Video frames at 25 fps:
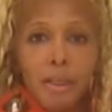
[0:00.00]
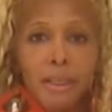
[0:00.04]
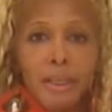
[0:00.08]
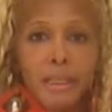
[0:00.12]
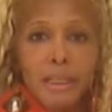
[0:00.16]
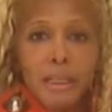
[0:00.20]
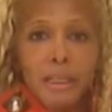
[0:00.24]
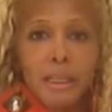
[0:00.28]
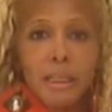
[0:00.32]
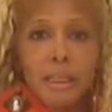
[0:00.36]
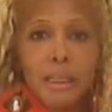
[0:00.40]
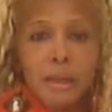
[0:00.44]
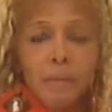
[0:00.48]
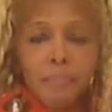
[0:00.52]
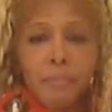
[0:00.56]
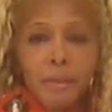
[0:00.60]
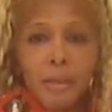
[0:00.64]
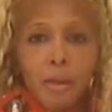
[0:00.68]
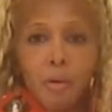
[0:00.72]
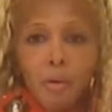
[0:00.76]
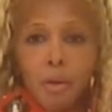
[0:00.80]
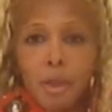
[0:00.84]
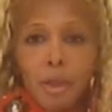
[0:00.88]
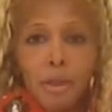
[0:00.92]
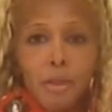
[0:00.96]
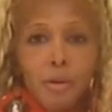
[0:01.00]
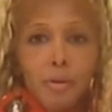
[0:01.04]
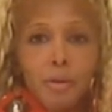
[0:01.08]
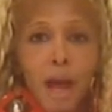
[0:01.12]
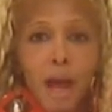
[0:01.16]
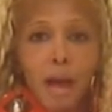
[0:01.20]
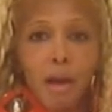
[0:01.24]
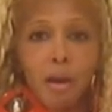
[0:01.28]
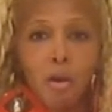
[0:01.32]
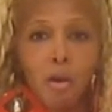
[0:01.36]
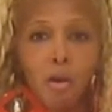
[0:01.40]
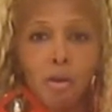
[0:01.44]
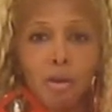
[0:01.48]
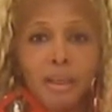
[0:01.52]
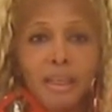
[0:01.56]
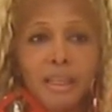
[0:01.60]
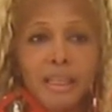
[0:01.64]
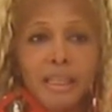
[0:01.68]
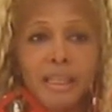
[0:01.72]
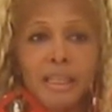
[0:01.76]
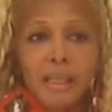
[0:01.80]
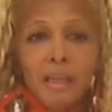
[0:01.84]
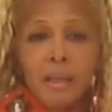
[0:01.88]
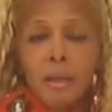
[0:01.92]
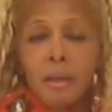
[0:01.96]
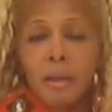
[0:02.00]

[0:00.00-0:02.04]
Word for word: list or something, or the do not call list,